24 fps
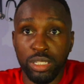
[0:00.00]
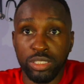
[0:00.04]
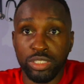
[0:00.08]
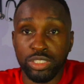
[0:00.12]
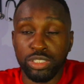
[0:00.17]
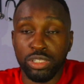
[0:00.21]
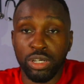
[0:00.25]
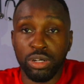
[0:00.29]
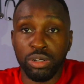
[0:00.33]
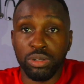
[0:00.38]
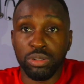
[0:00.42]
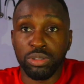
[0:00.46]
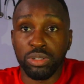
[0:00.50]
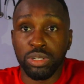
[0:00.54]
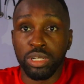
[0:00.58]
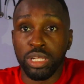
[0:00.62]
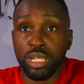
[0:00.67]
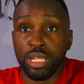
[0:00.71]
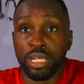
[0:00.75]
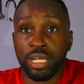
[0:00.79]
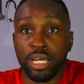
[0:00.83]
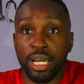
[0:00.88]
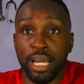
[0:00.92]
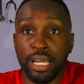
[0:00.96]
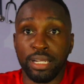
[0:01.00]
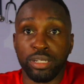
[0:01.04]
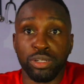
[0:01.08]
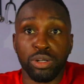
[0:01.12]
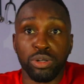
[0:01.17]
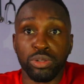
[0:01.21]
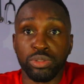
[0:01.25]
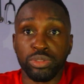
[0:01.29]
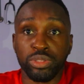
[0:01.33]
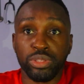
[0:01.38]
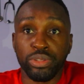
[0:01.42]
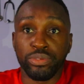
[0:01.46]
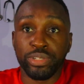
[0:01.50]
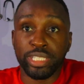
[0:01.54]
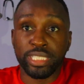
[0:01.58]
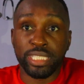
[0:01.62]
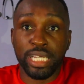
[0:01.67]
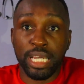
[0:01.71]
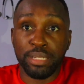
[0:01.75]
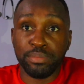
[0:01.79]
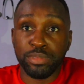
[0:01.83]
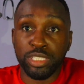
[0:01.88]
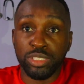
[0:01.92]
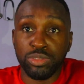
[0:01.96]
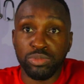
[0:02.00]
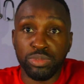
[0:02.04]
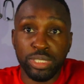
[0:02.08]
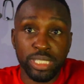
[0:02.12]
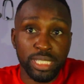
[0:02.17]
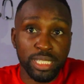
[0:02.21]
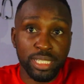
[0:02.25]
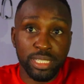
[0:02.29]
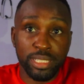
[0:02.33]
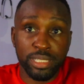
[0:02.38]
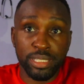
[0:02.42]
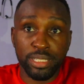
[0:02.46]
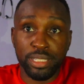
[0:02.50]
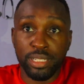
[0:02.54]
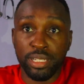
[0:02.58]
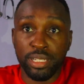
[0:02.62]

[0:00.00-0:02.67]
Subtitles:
So I go 3 times a week